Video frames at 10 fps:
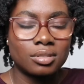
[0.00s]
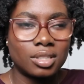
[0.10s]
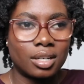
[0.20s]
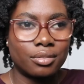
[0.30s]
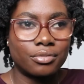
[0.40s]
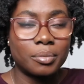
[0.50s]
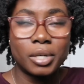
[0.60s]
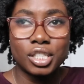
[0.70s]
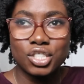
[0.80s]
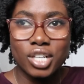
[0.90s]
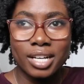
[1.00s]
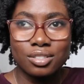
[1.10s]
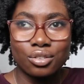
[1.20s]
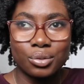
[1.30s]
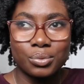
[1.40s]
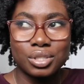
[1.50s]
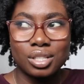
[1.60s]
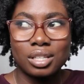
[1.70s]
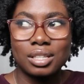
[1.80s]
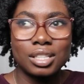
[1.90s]
You know, for Percy Jackson, there was
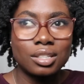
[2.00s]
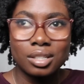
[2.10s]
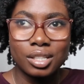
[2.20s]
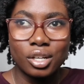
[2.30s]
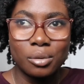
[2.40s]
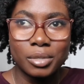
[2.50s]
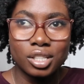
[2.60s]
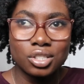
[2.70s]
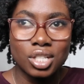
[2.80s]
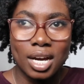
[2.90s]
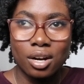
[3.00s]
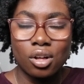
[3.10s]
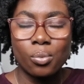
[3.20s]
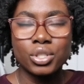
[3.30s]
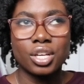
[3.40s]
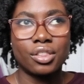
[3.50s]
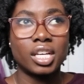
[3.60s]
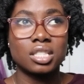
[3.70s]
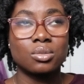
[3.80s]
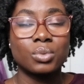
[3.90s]
literally no merch at all, which I
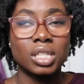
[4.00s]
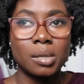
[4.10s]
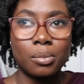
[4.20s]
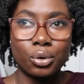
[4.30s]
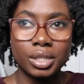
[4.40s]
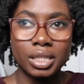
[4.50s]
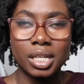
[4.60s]
think is really important.